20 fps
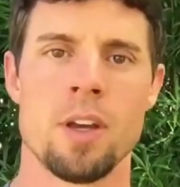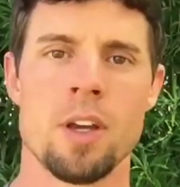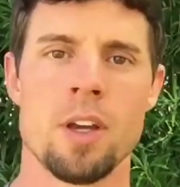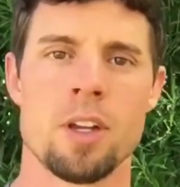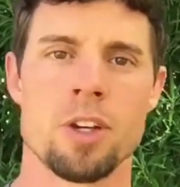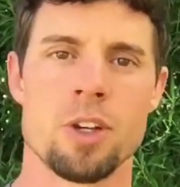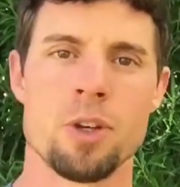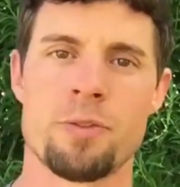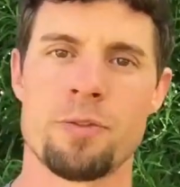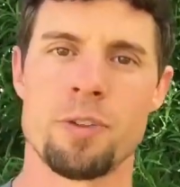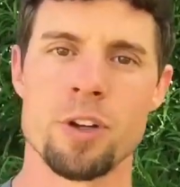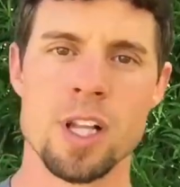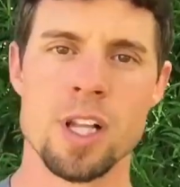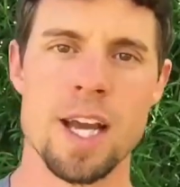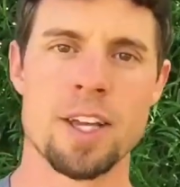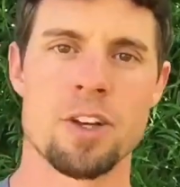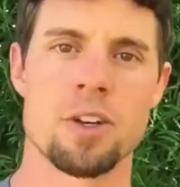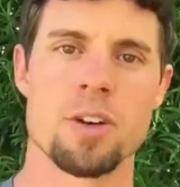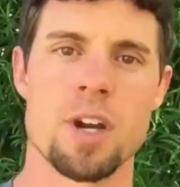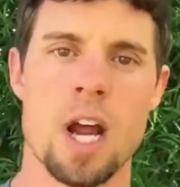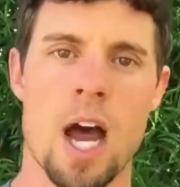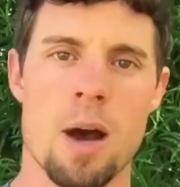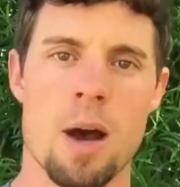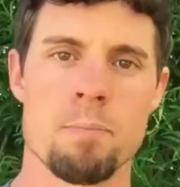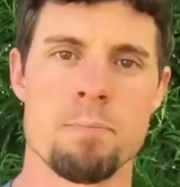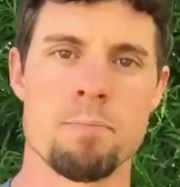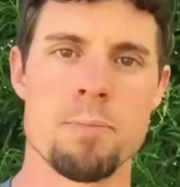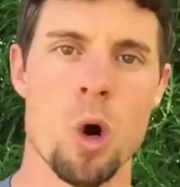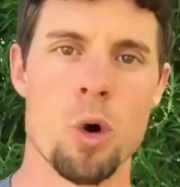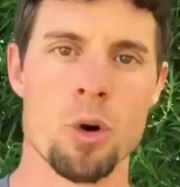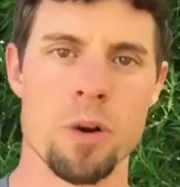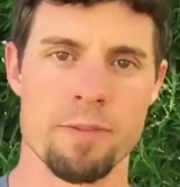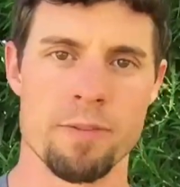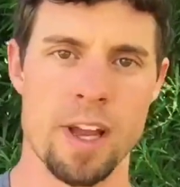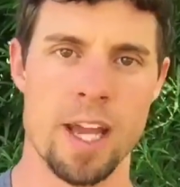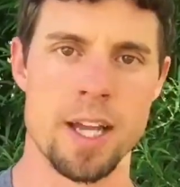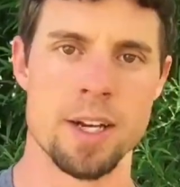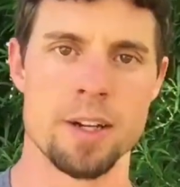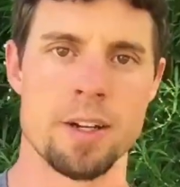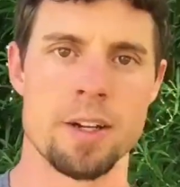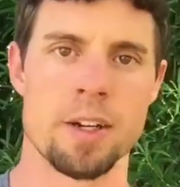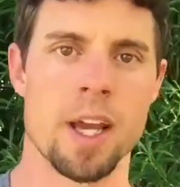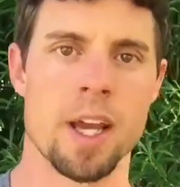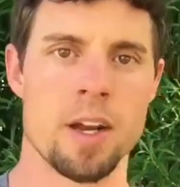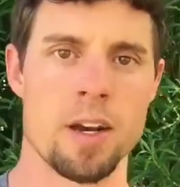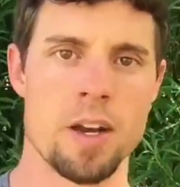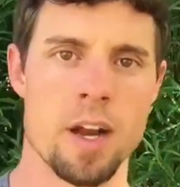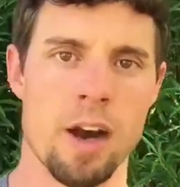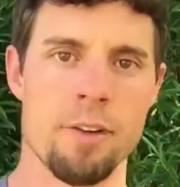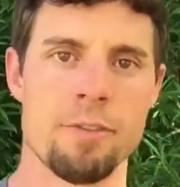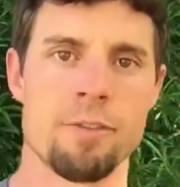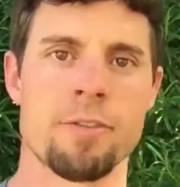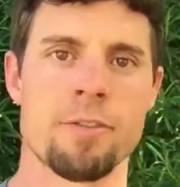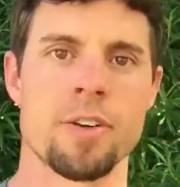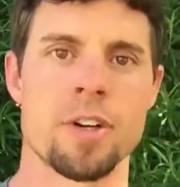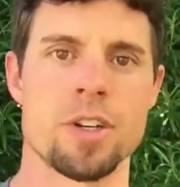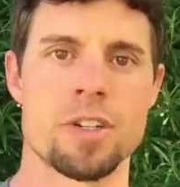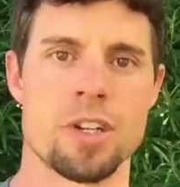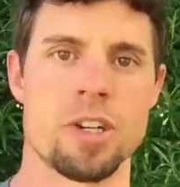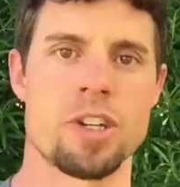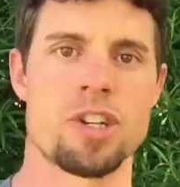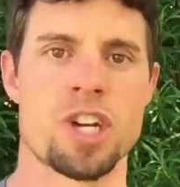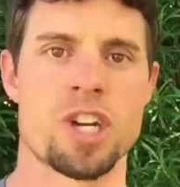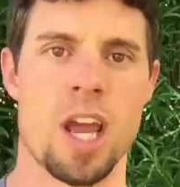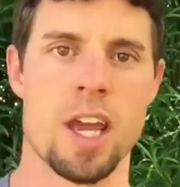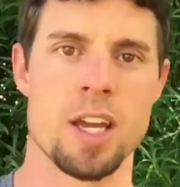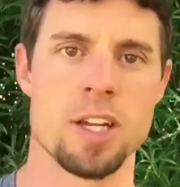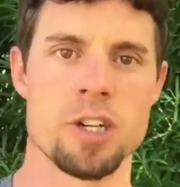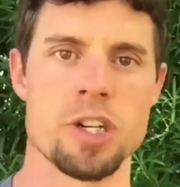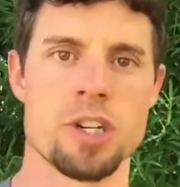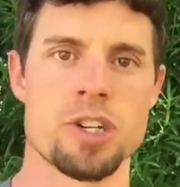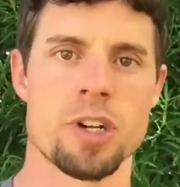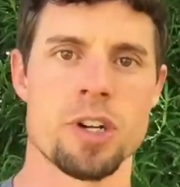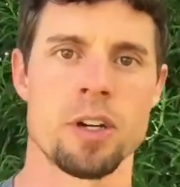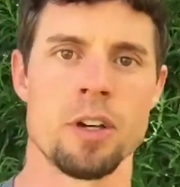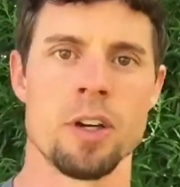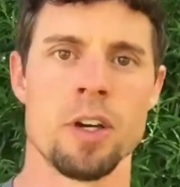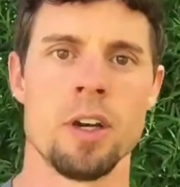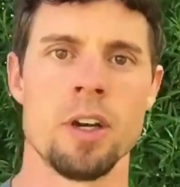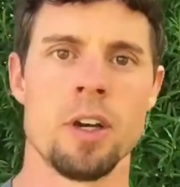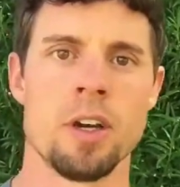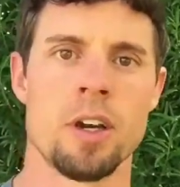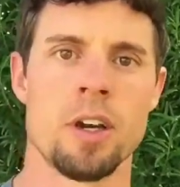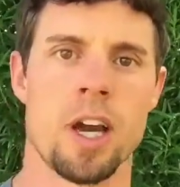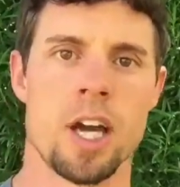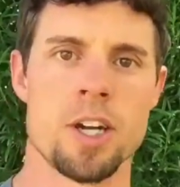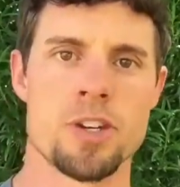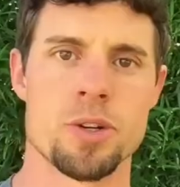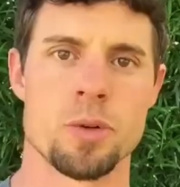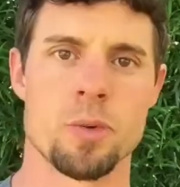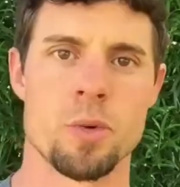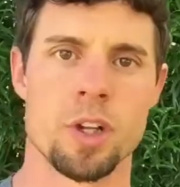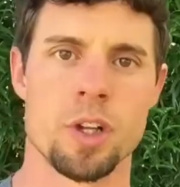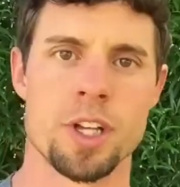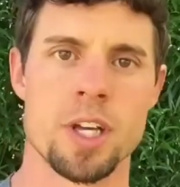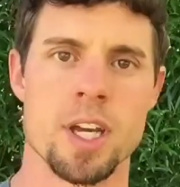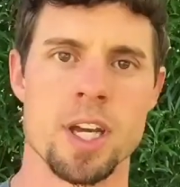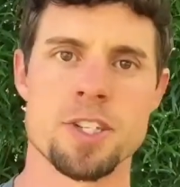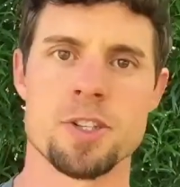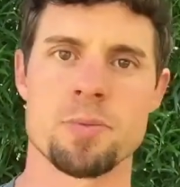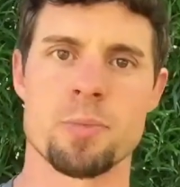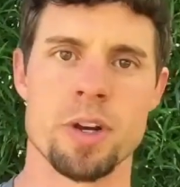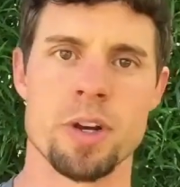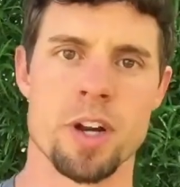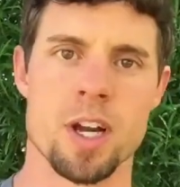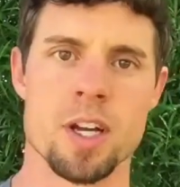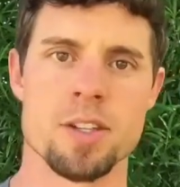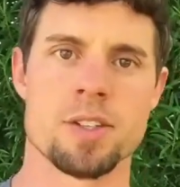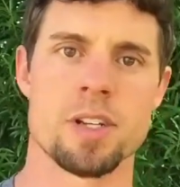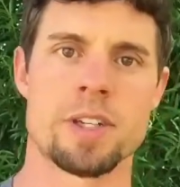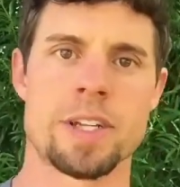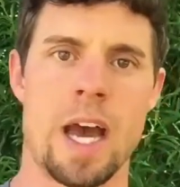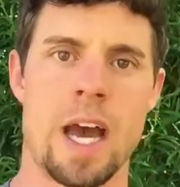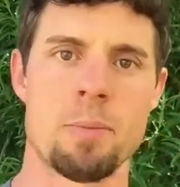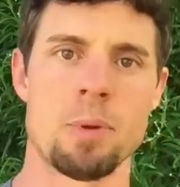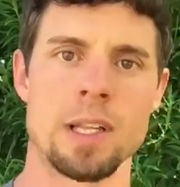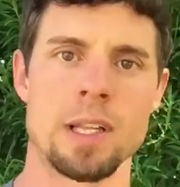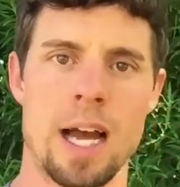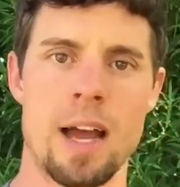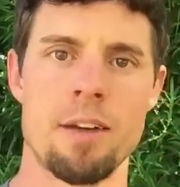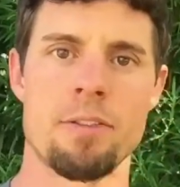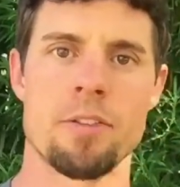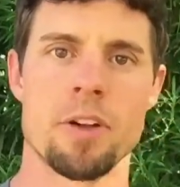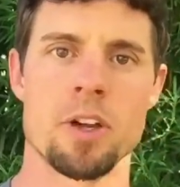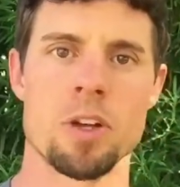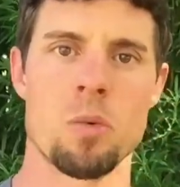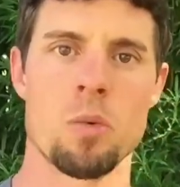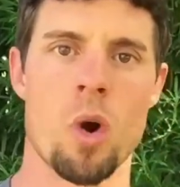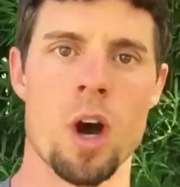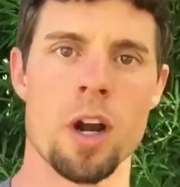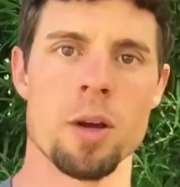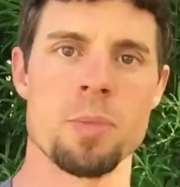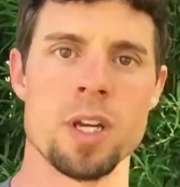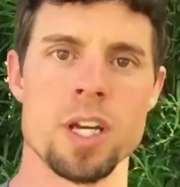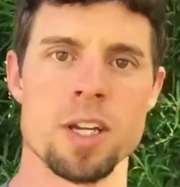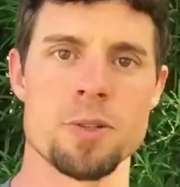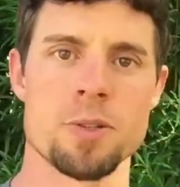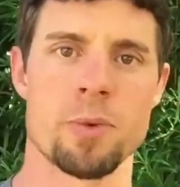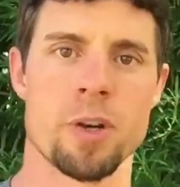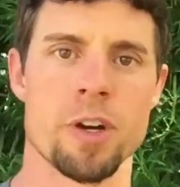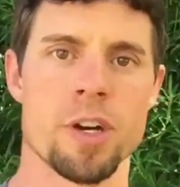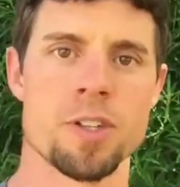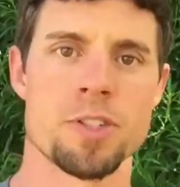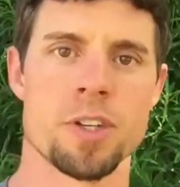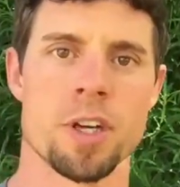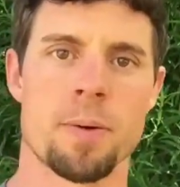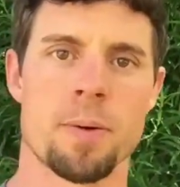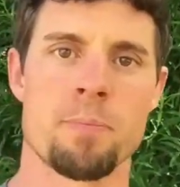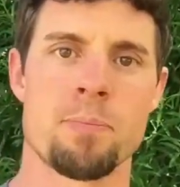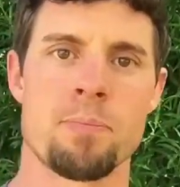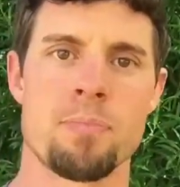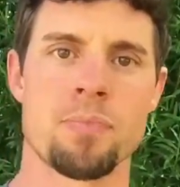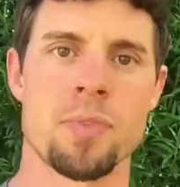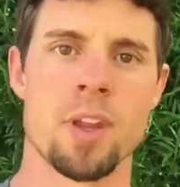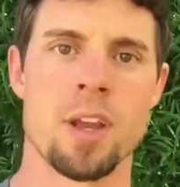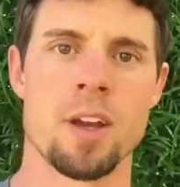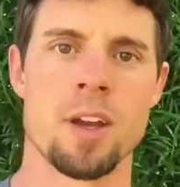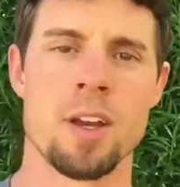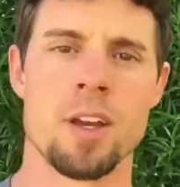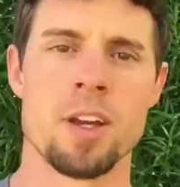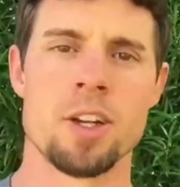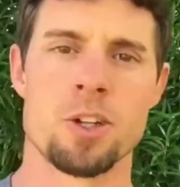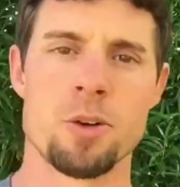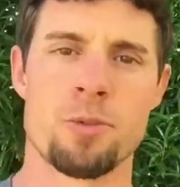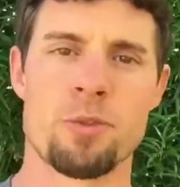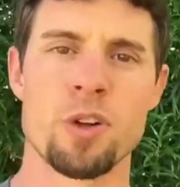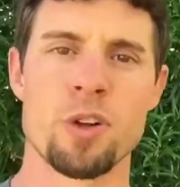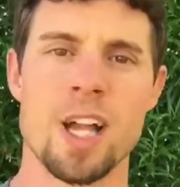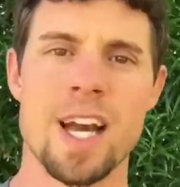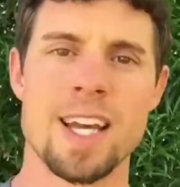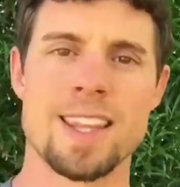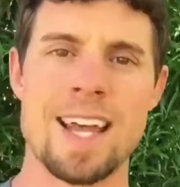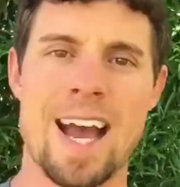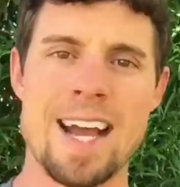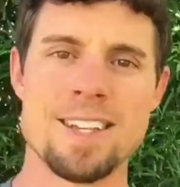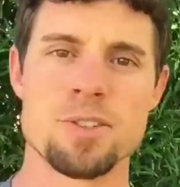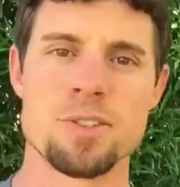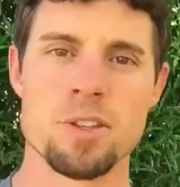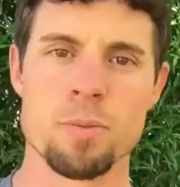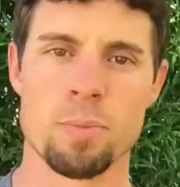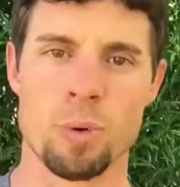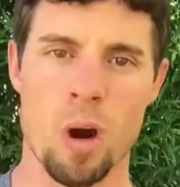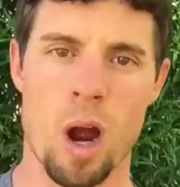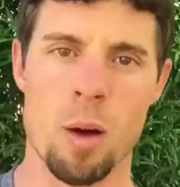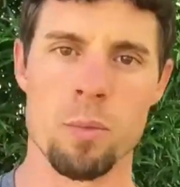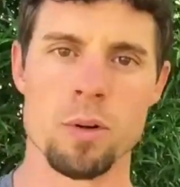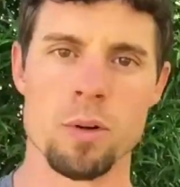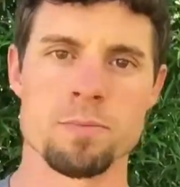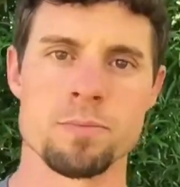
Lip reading: Do you feel like you're not motivated enough to change and to really experience a type of life that you want to be experiencing? Do you feel like that's the problem?